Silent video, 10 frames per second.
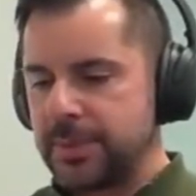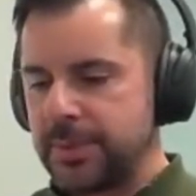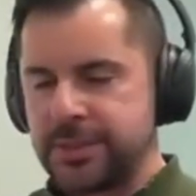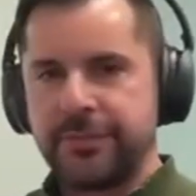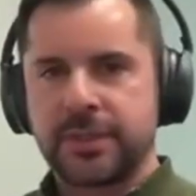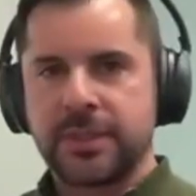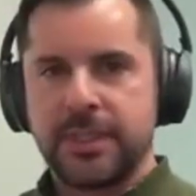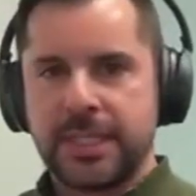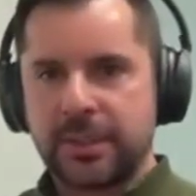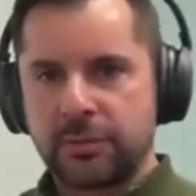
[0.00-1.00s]

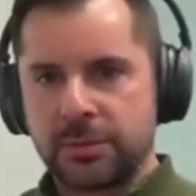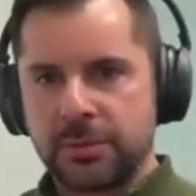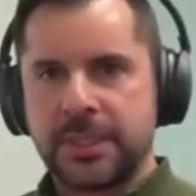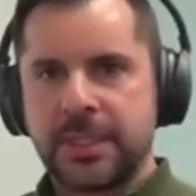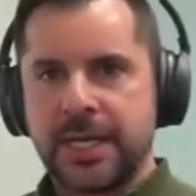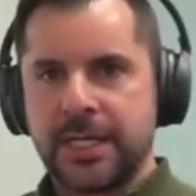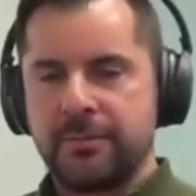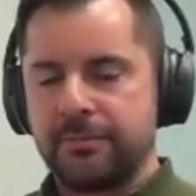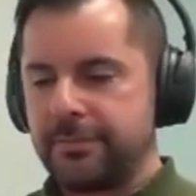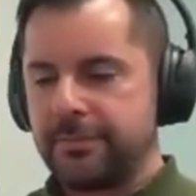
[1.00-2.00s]
Specifically, like a really kind
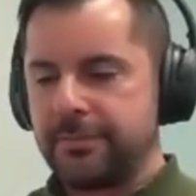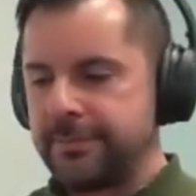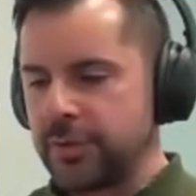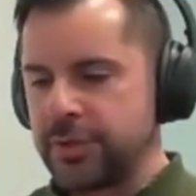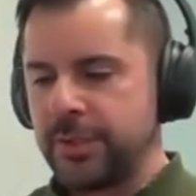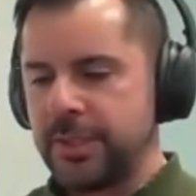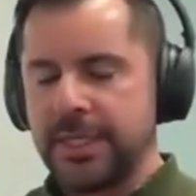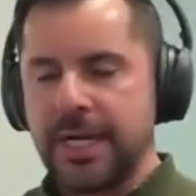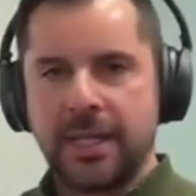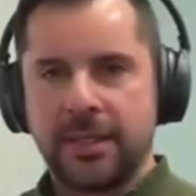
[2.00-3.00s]
of focus
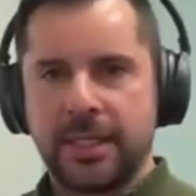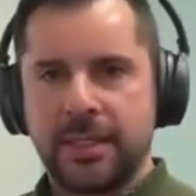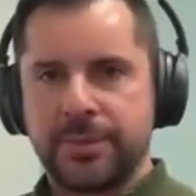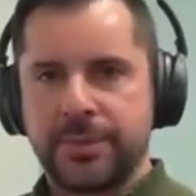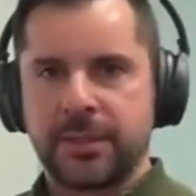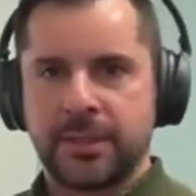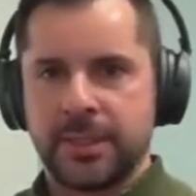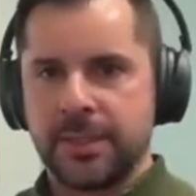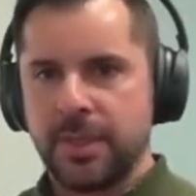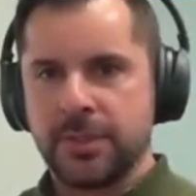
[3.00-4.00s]
point and highlight,
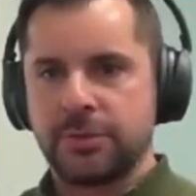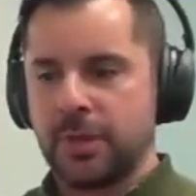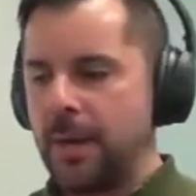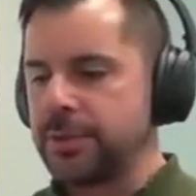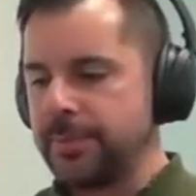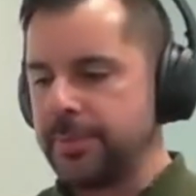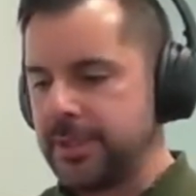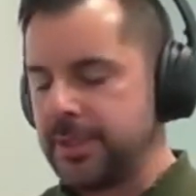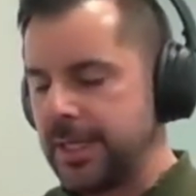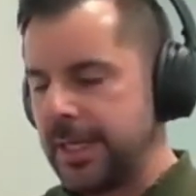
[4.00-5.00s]
particularly on drop
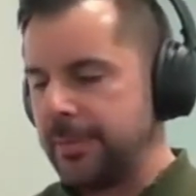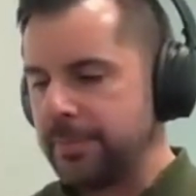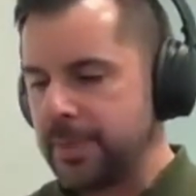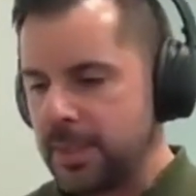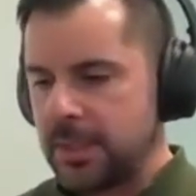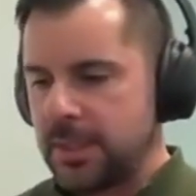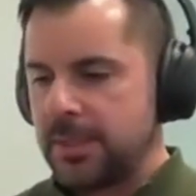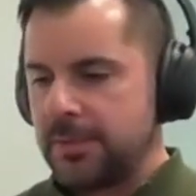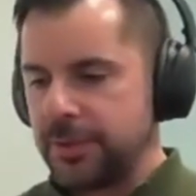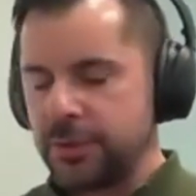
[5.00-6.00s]
shipping.
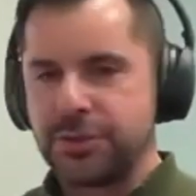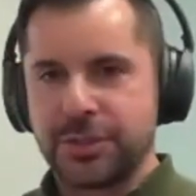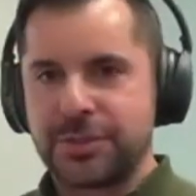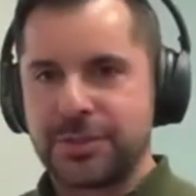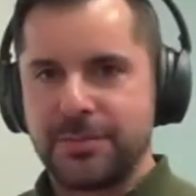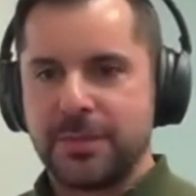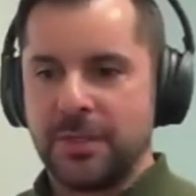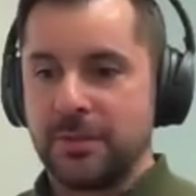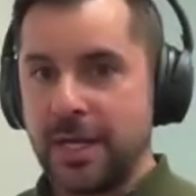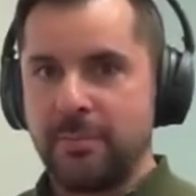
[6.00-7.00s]
There's just
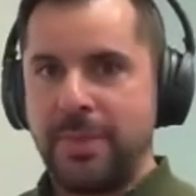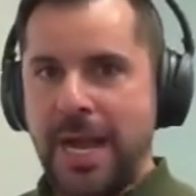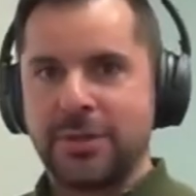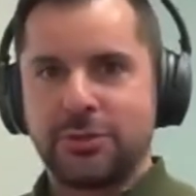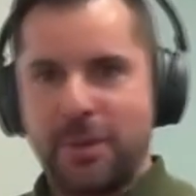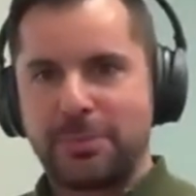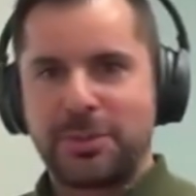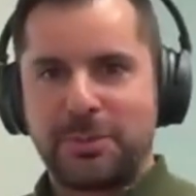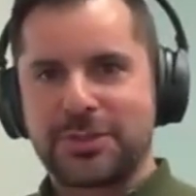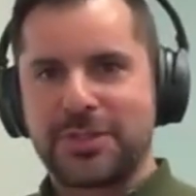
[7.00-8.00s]
a lot of bad drop
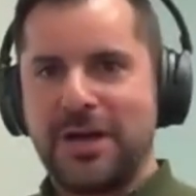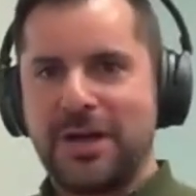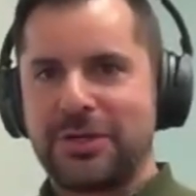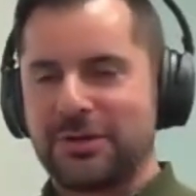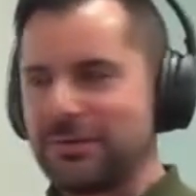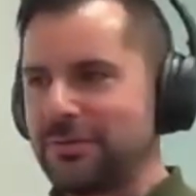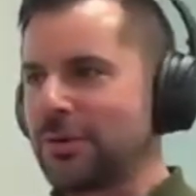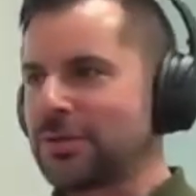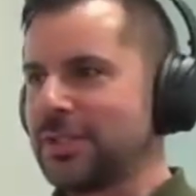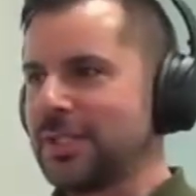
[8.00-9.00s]
shippers out there,
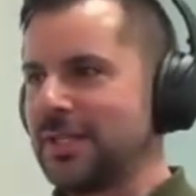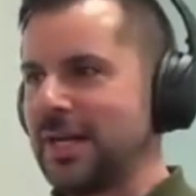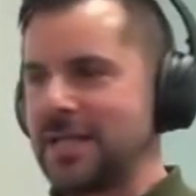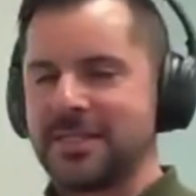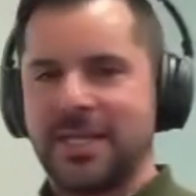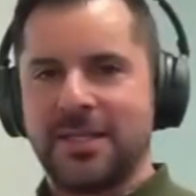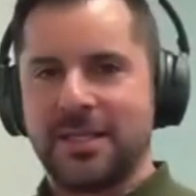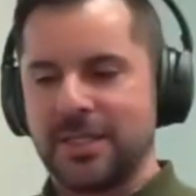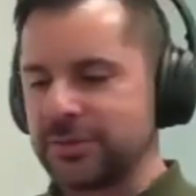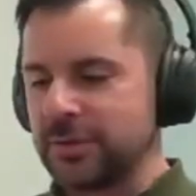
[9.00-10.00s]
unfortunately. Not saying
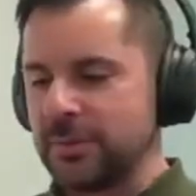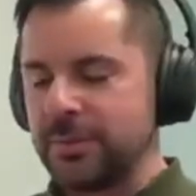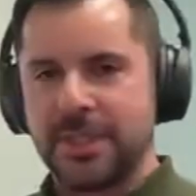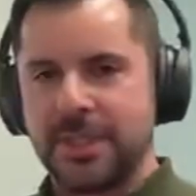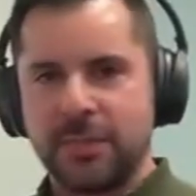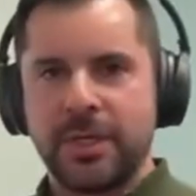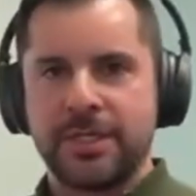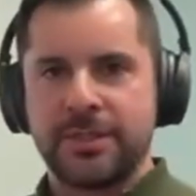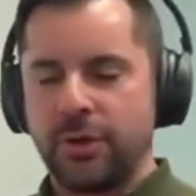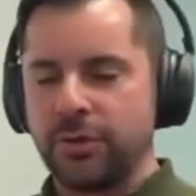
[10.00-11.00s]
that this group is any
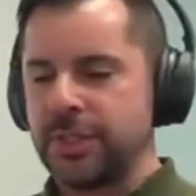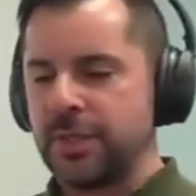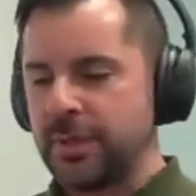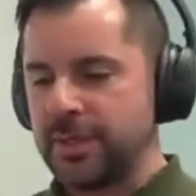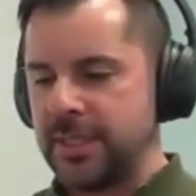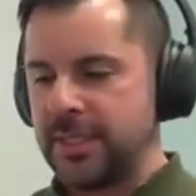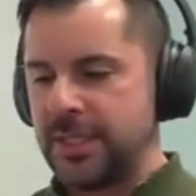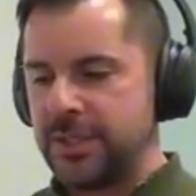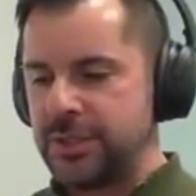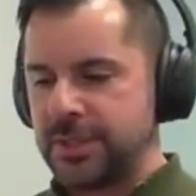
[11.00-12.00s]
way associated with it.
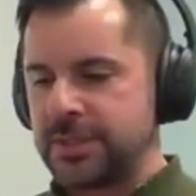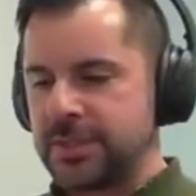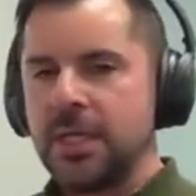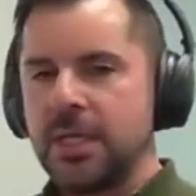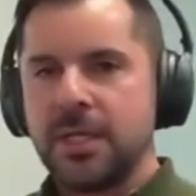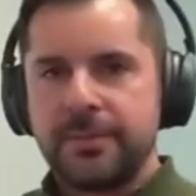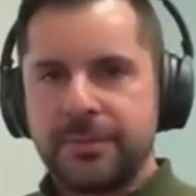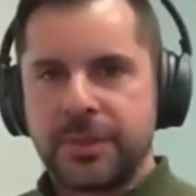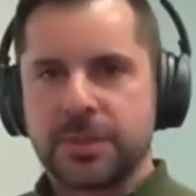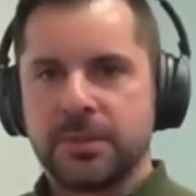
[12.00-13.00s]
It's just
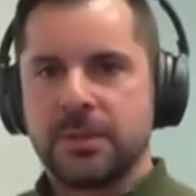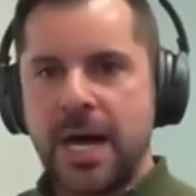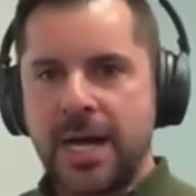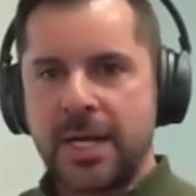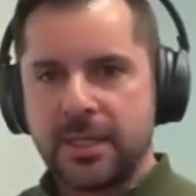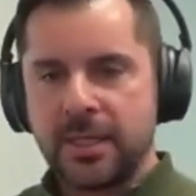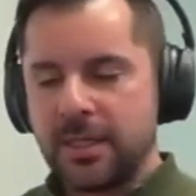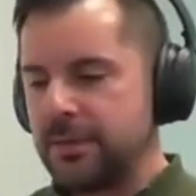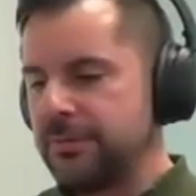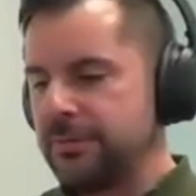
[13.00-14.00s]
there's a lot
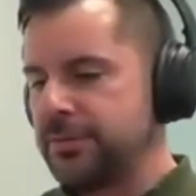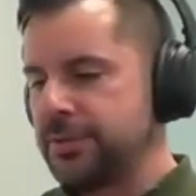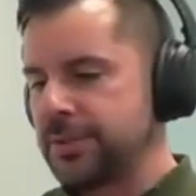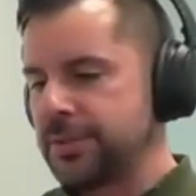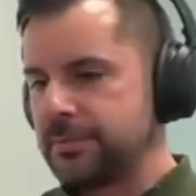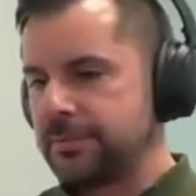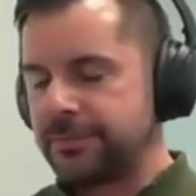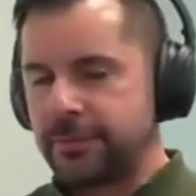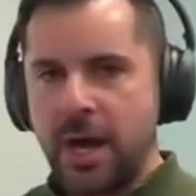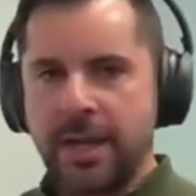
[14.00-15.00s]
of just
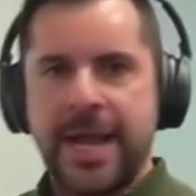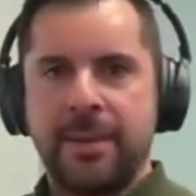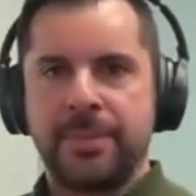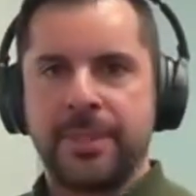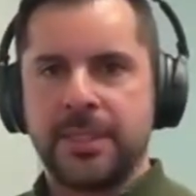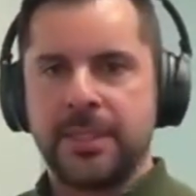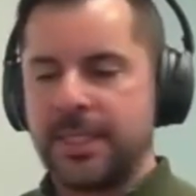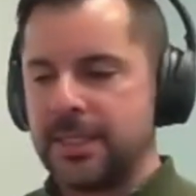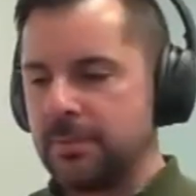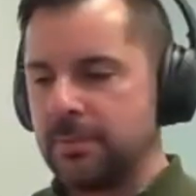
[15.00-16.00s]
fraud happening
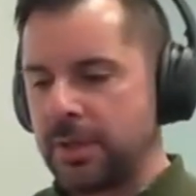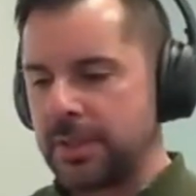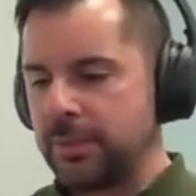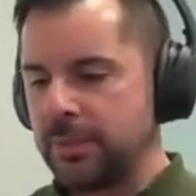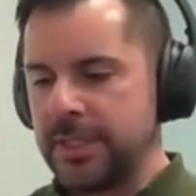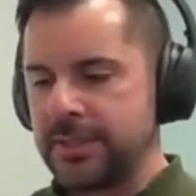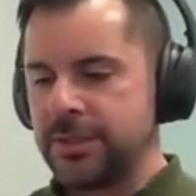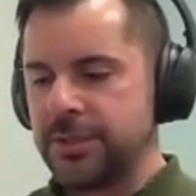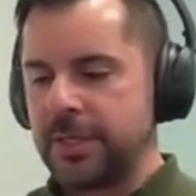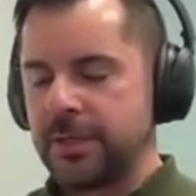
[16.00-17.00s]
in the marketplace
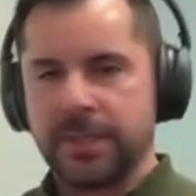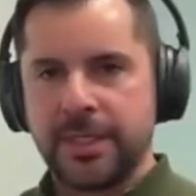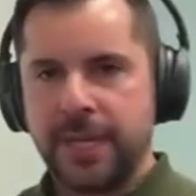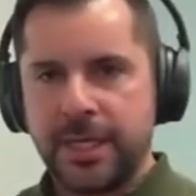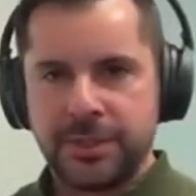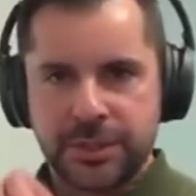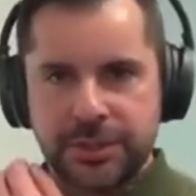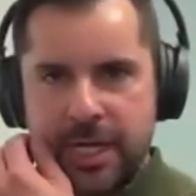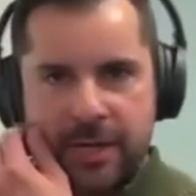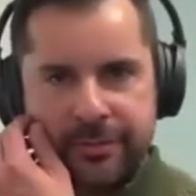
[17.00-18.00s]
in general. And I
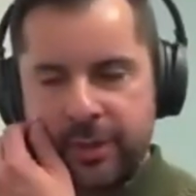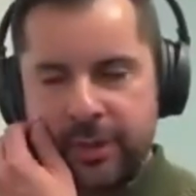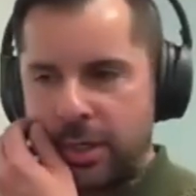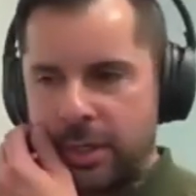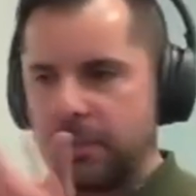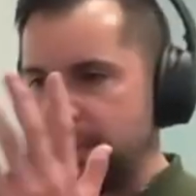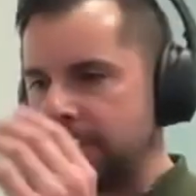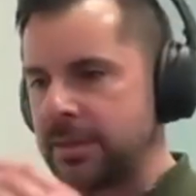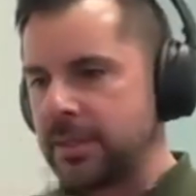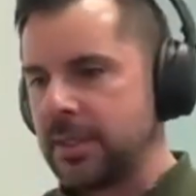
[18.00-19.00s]
just got off a call
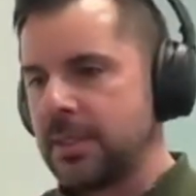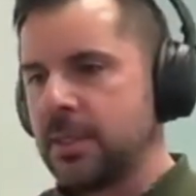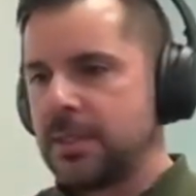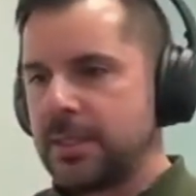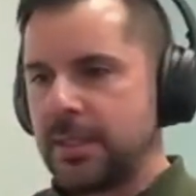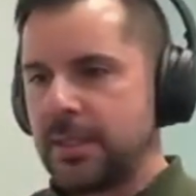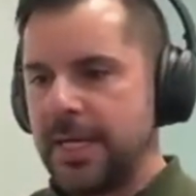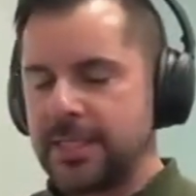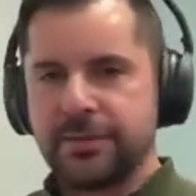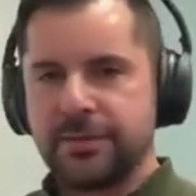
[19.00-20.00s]
with,
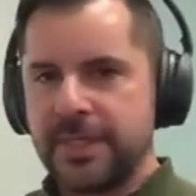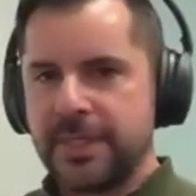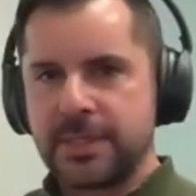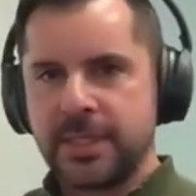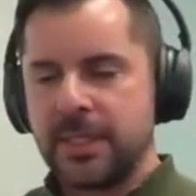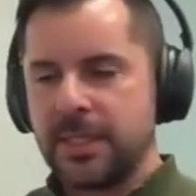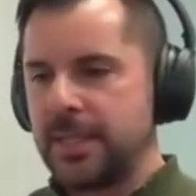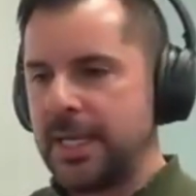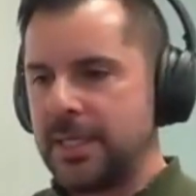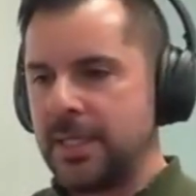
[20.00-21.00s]
heads of
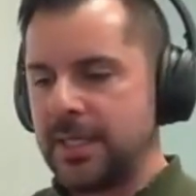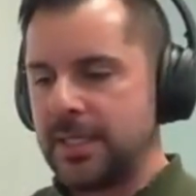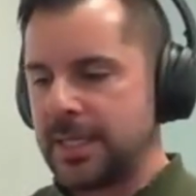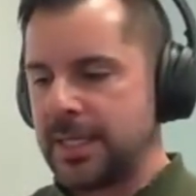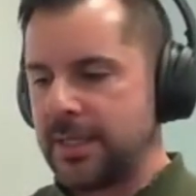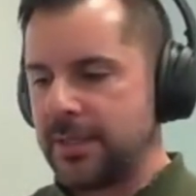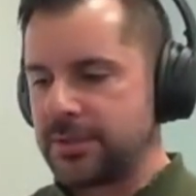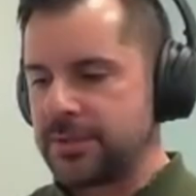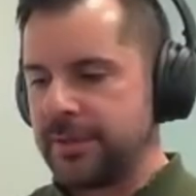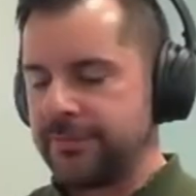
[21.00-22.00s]
Visa, and again,
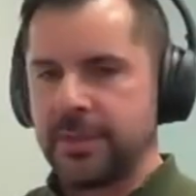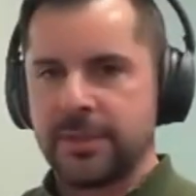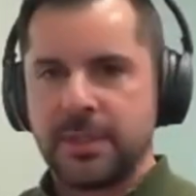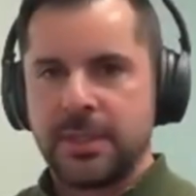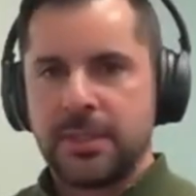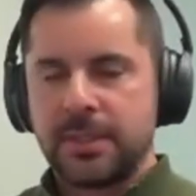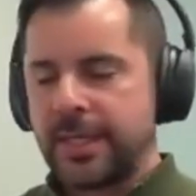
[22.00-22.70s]
there's different